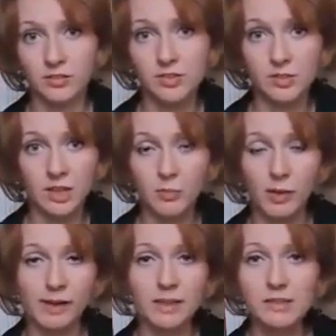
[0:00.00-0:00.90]
solar
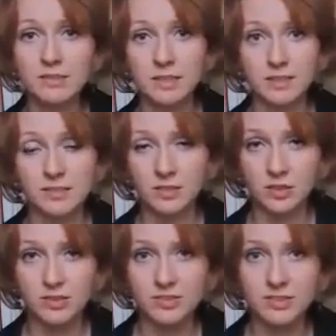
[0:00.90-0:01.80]
panels and
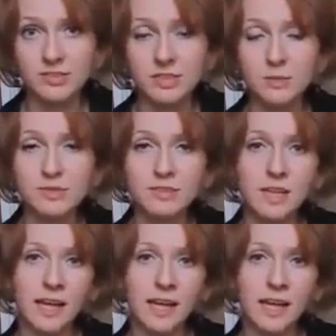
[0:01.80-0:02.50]
solar systems,